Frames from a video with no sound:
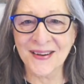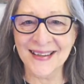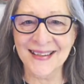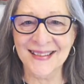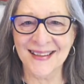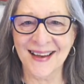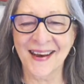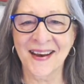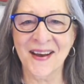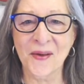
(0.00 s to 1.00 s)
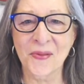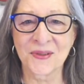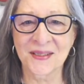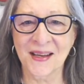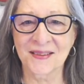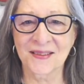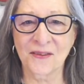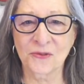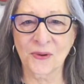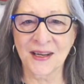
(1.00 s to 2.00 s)
InDesign, and other design
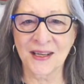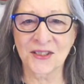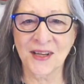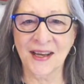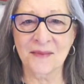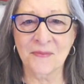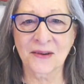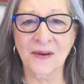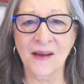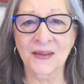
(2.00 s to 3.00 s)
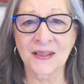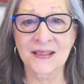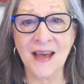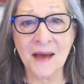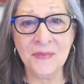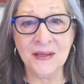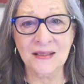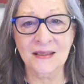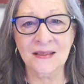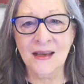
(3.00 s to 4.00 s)
software each day in my graphic design
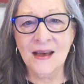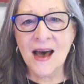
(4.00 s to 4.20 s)
business,